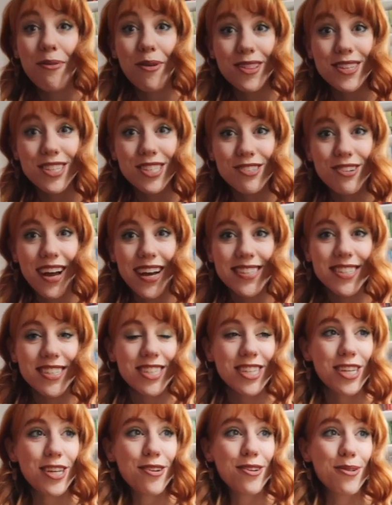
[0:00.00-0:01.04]
wore this dress
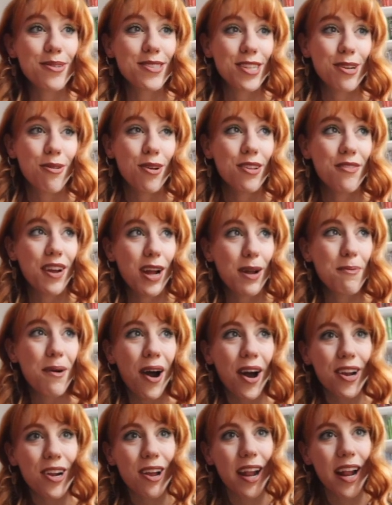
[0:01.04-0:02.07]
to the Wizarding World of Harry
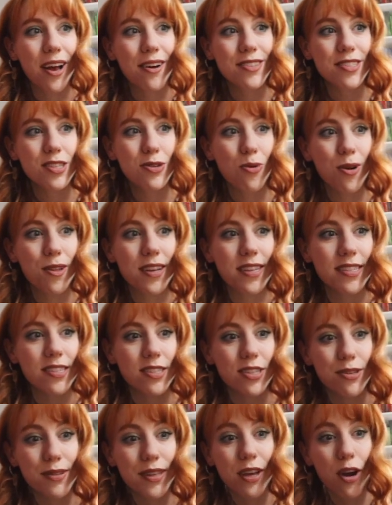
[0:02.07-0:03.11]
Potter, and I also wore this
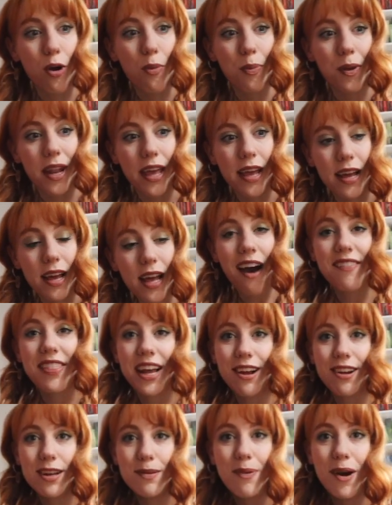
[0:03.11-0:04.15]
to the opening of the
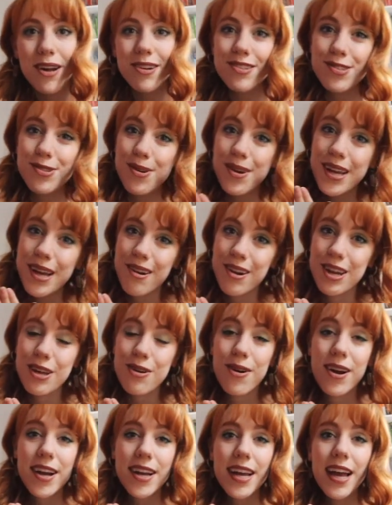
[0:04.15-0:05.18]
Harry Potter store here in New
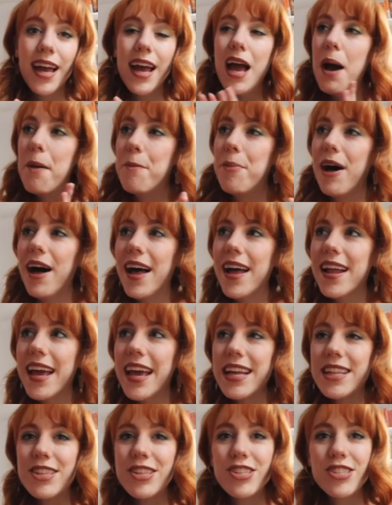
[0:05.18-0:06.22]
York, but
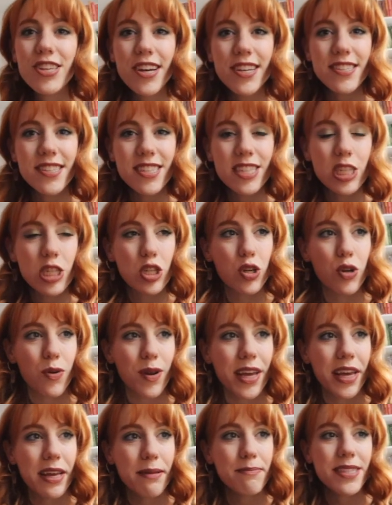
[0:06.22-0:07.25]
it just
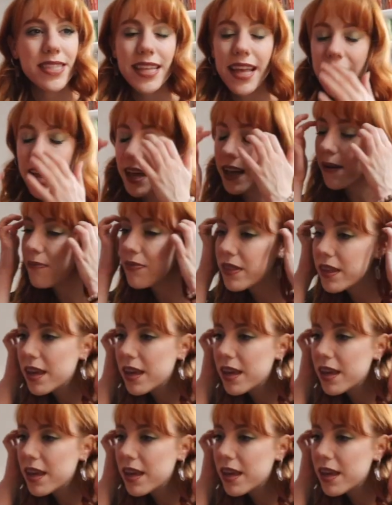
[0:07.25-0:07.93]
screams like